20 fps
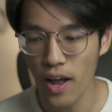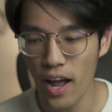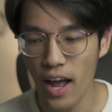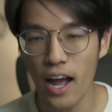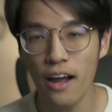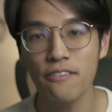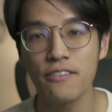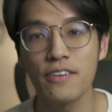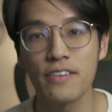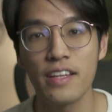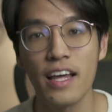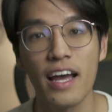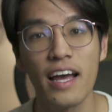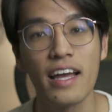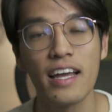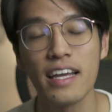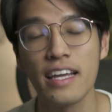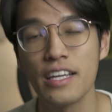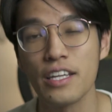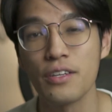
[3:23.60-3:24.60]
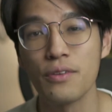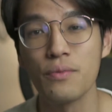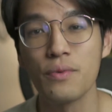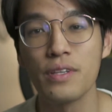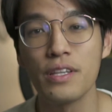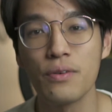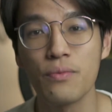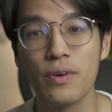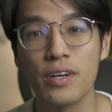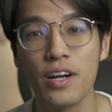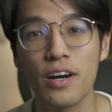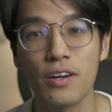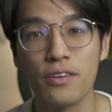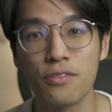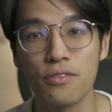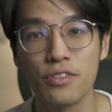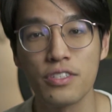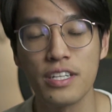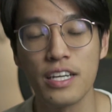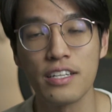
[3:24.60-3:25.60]
after that, you really want to
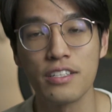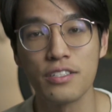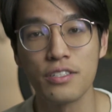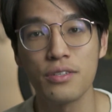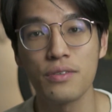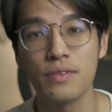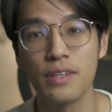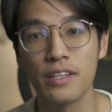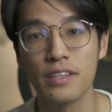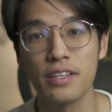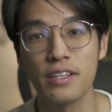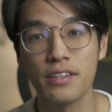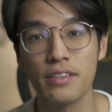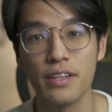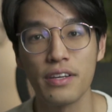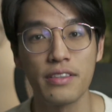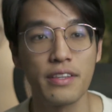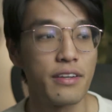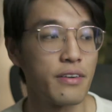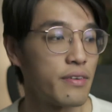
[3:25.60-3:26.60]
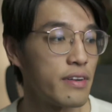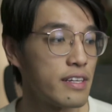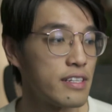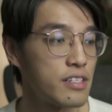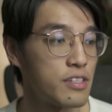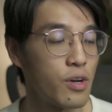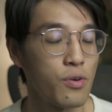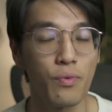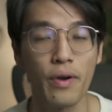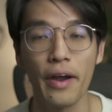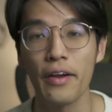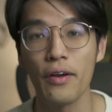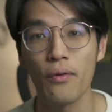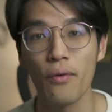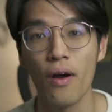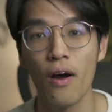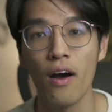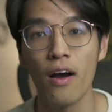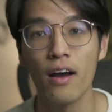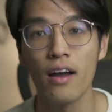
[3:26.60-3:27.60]
understand too that there is no right or
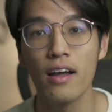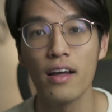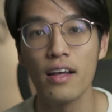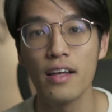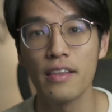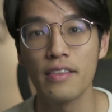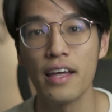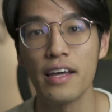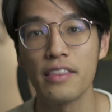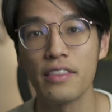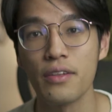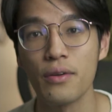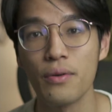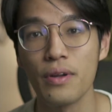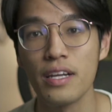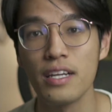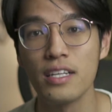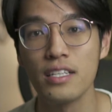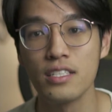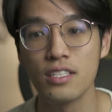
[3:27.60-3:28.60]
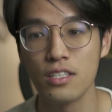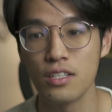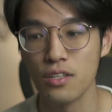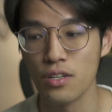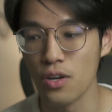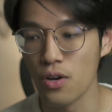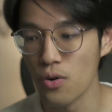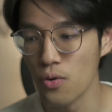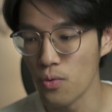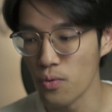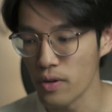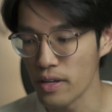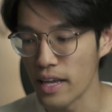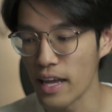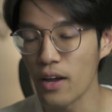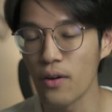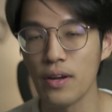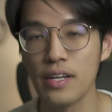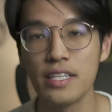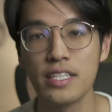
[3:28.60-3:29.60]
wrong, that there is no
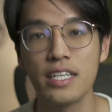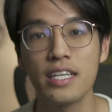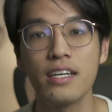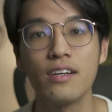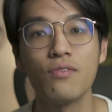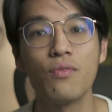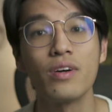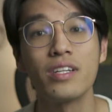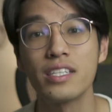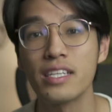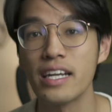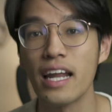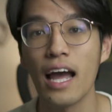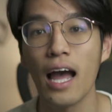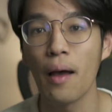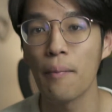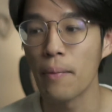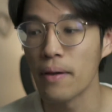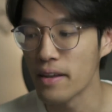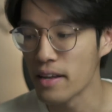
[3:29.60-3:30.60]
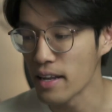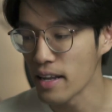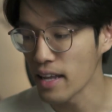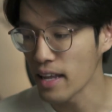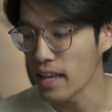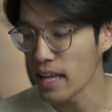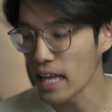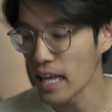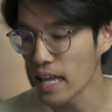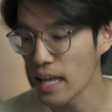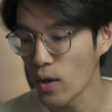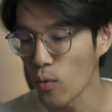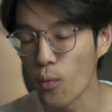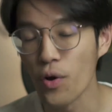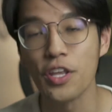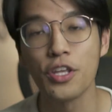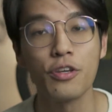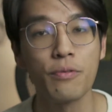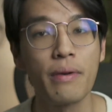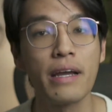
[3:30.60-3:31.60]
guarantee of what's going to happen
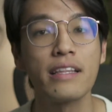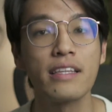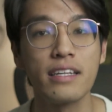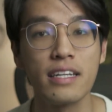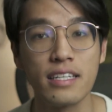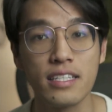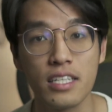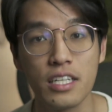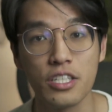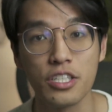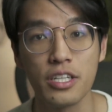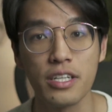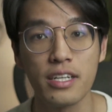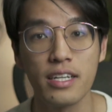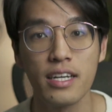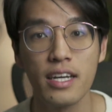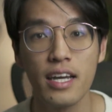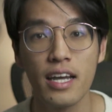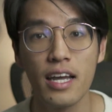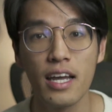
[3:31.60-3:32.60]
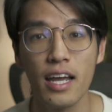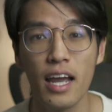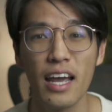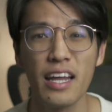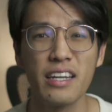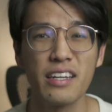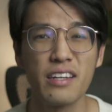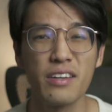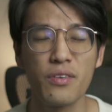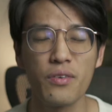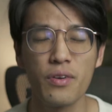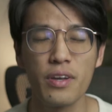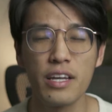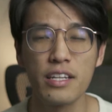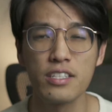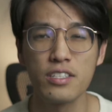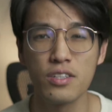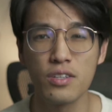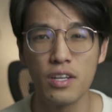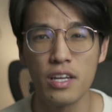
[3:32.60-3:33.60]
when you make the decision. And
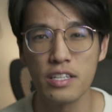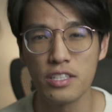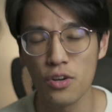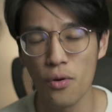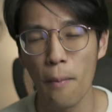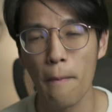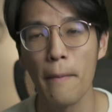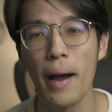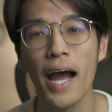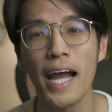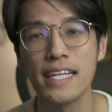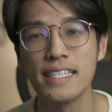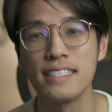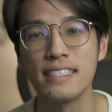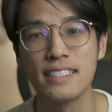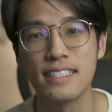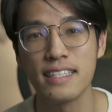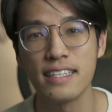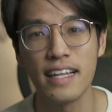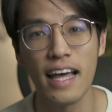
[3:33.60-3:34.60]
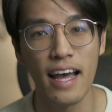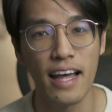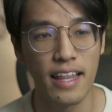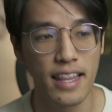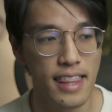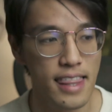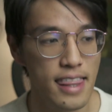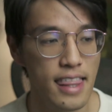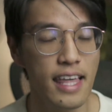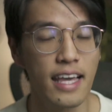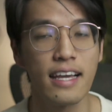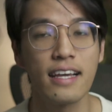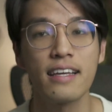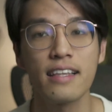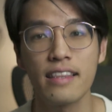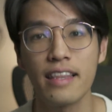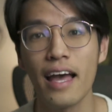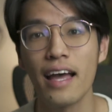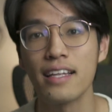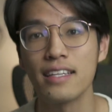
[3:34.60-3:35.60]
it's our minds that
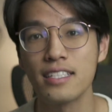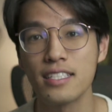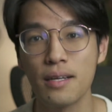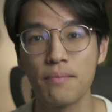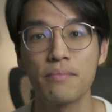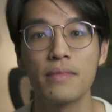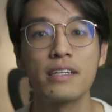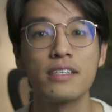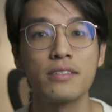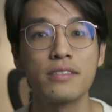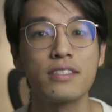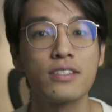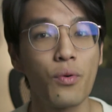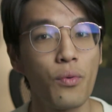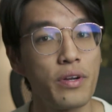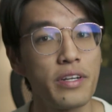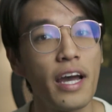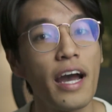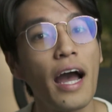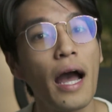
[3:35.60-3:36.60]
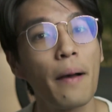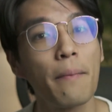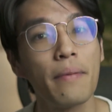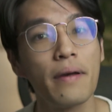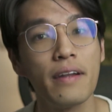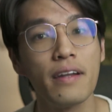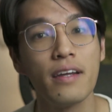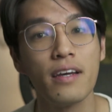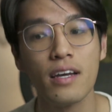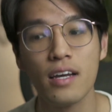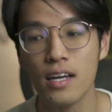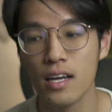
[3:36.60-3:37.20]
think that something's going to happen.